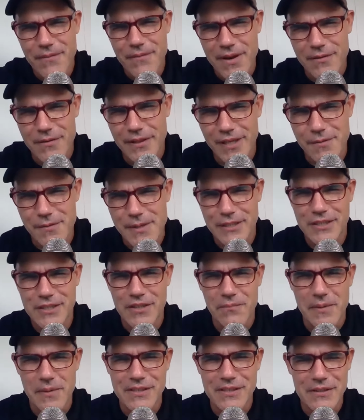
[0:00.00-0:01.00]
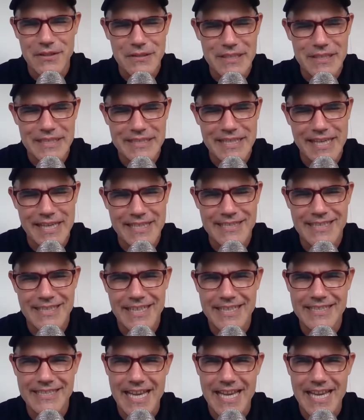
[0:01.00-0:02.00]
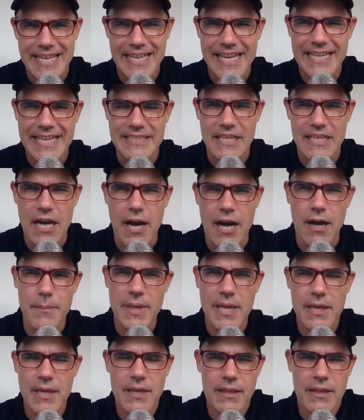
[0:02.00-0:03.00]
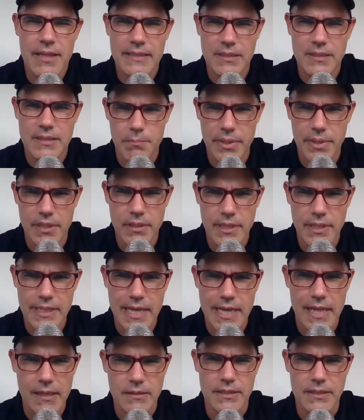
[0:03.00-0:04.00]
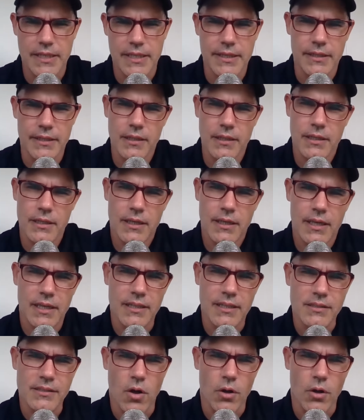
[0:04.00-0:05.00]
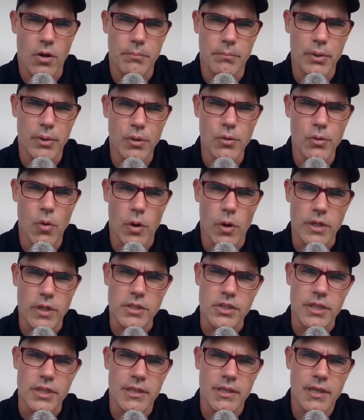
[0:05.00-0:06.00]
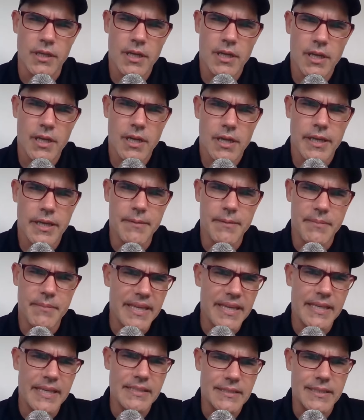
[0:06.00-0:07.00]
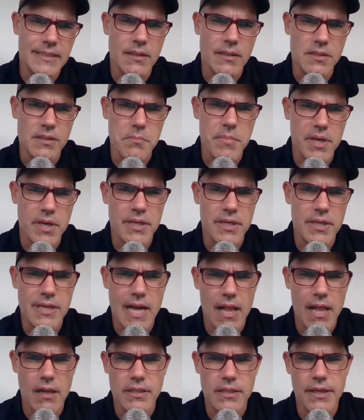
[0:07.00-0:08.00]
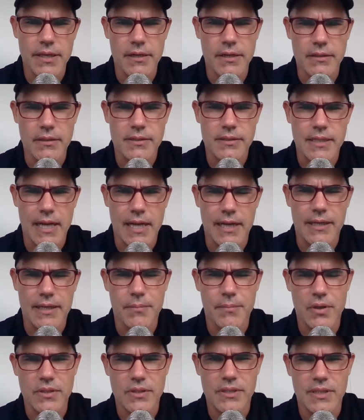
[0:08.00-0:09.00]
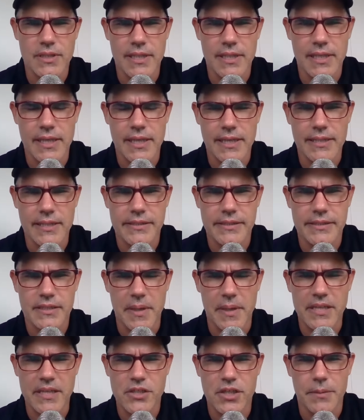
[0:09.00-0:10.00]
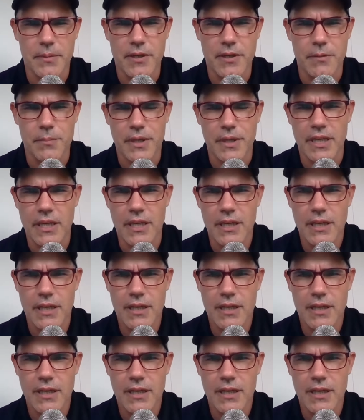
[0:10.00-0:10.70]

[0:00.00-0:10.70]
thing about Jeff Bezos these days is that he has a hobby that's $1 billion a year, and it's called Blue Origin. He sells $1 billion a year of stock and puts it in his spaceship company.